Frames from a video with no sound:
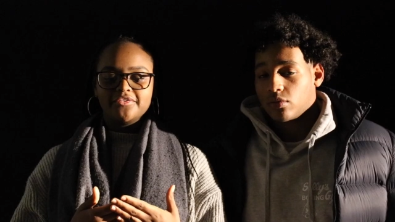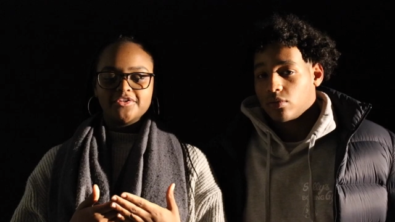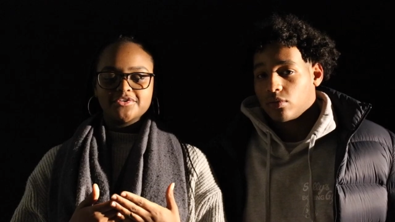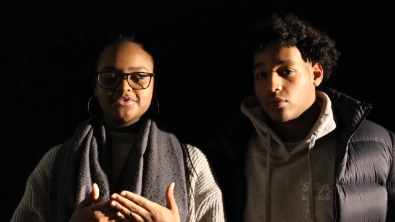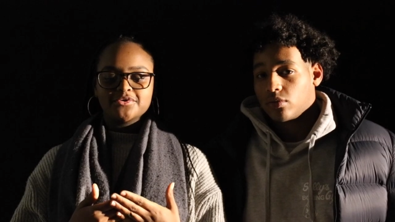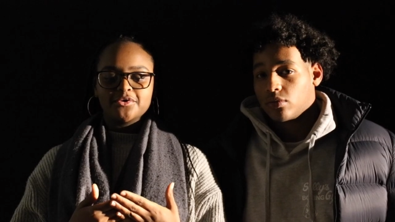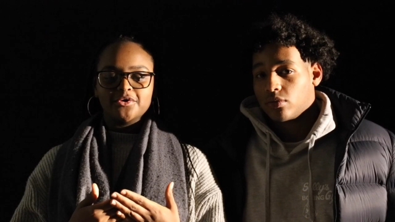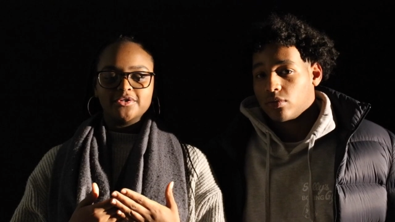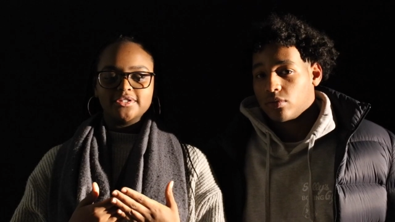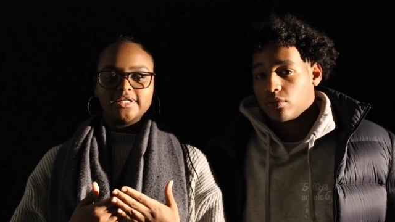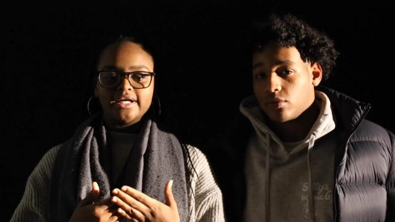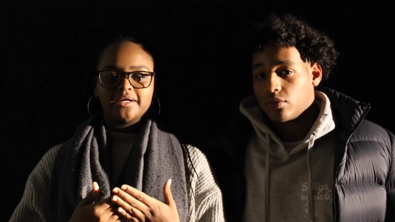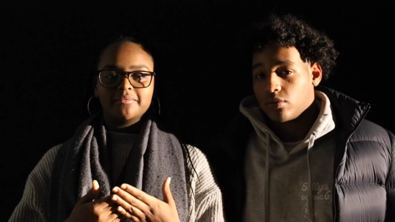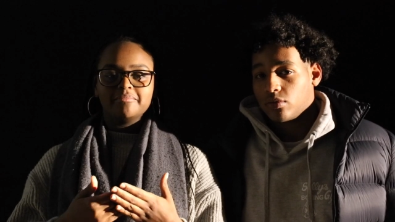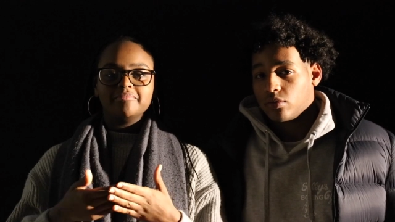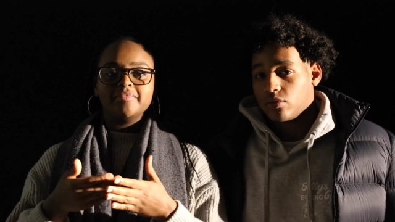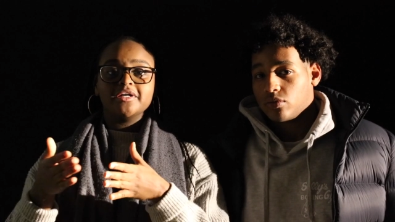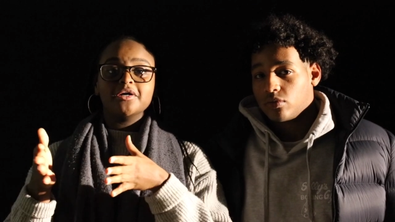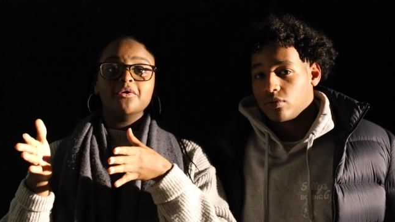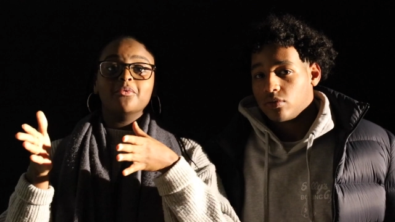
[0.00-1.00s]
Speaker 1: It's about
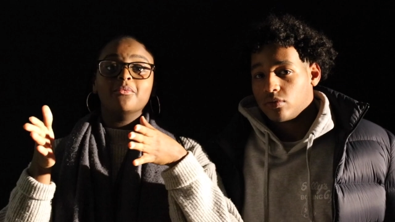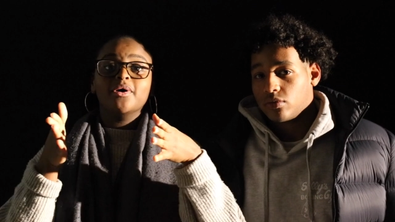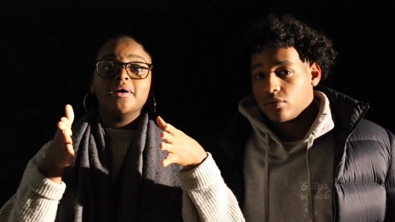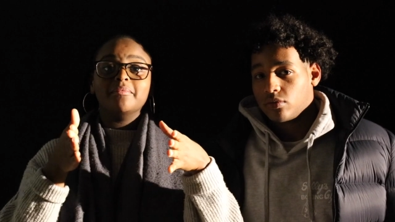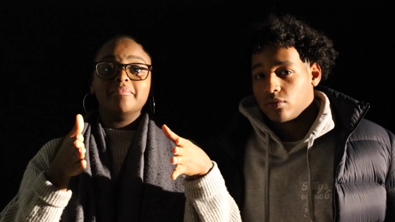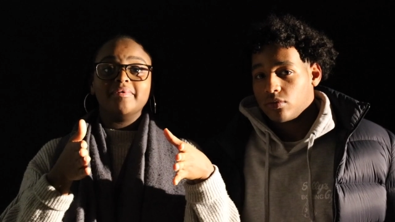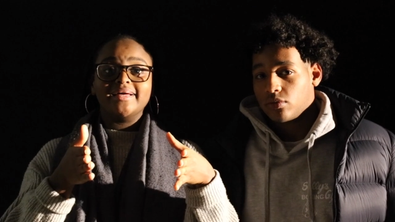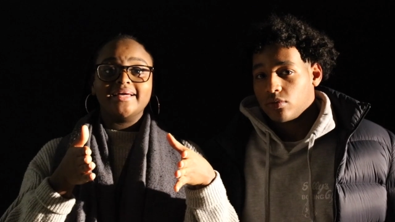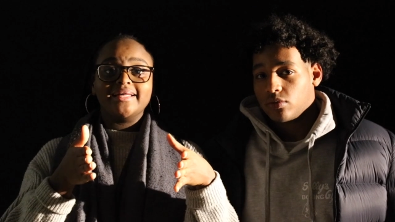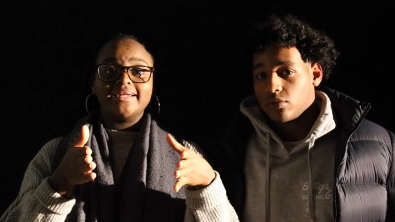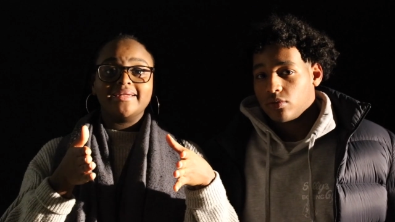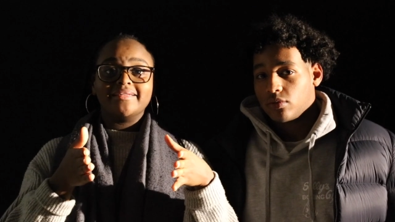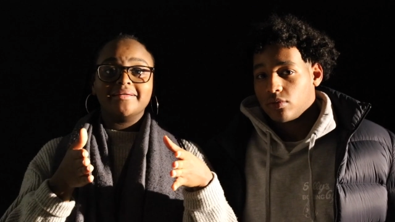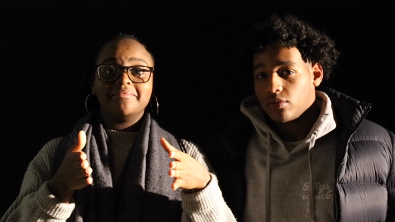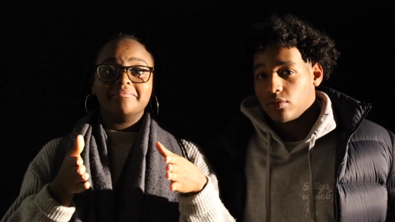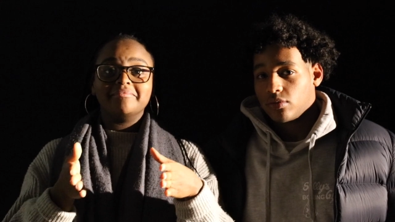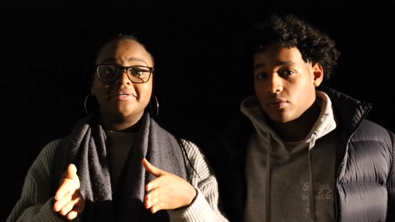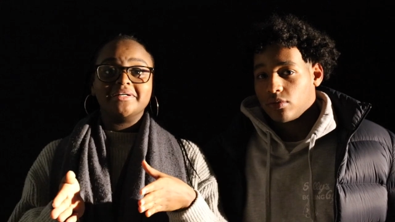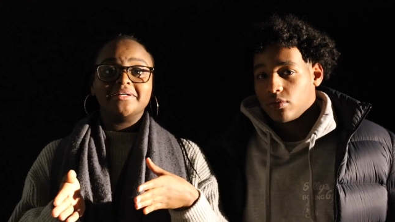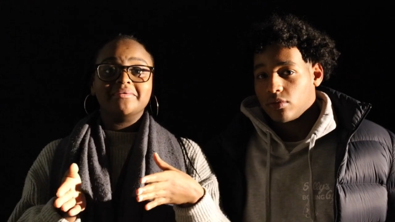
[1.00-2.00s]
like being a woman
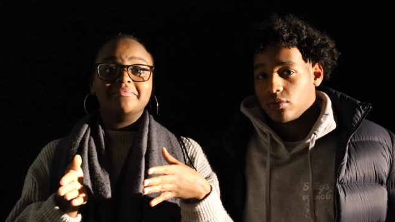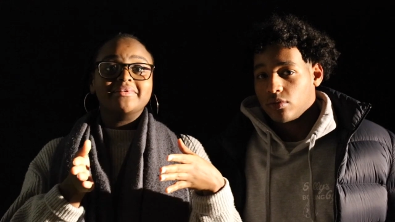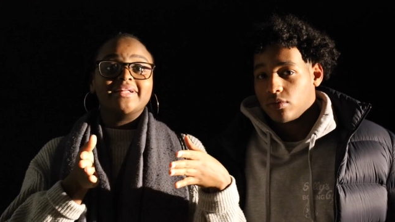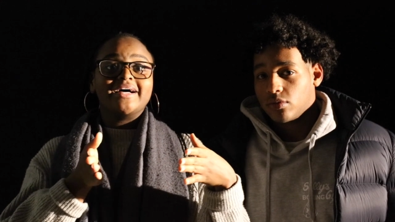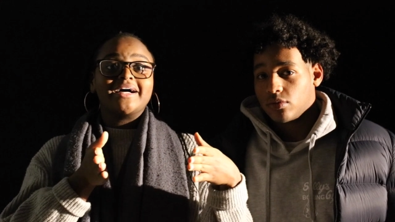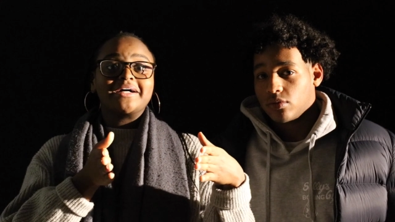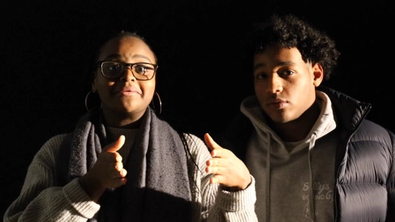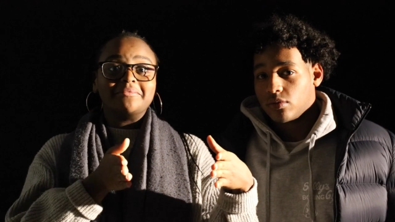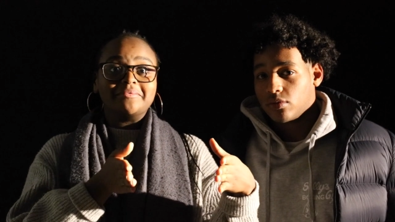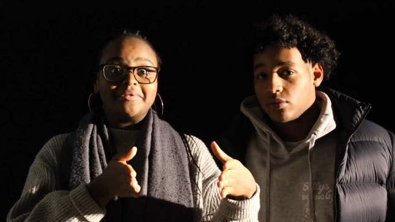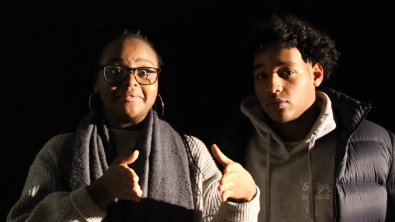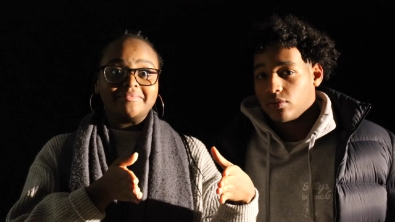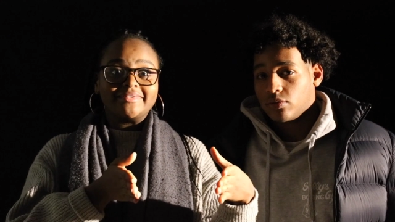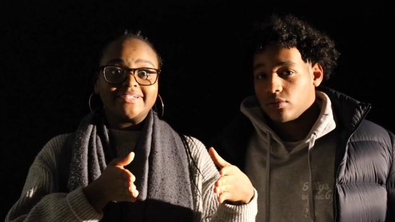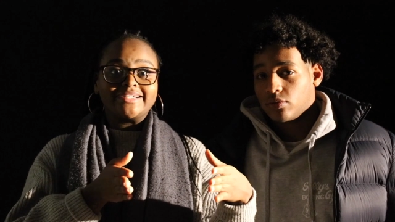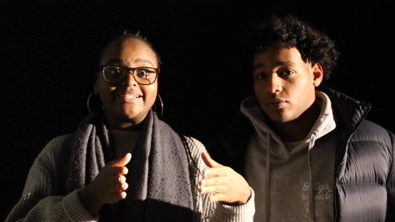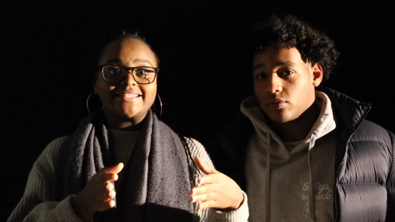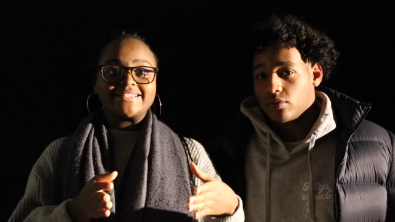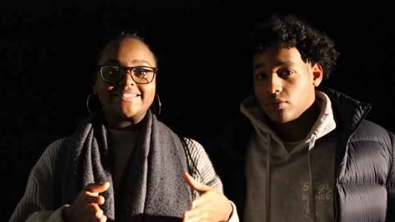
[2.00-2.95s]
and being a black woman.